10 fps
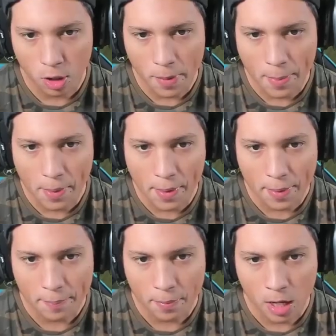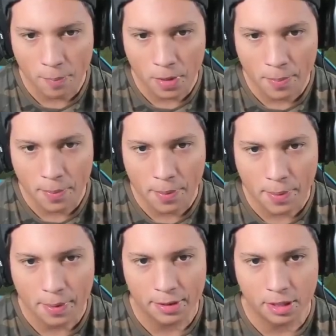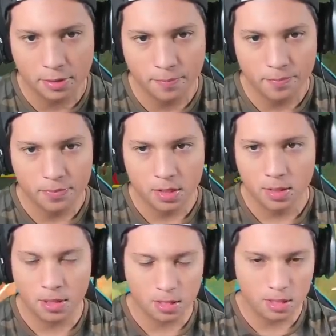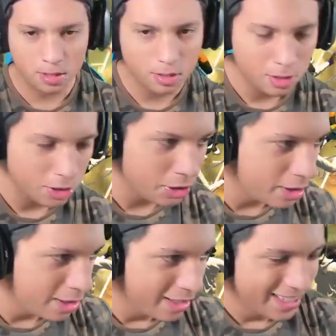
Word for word: no, up, up, up, up, up, up, up, up. Okay, good. What are you saying, bro?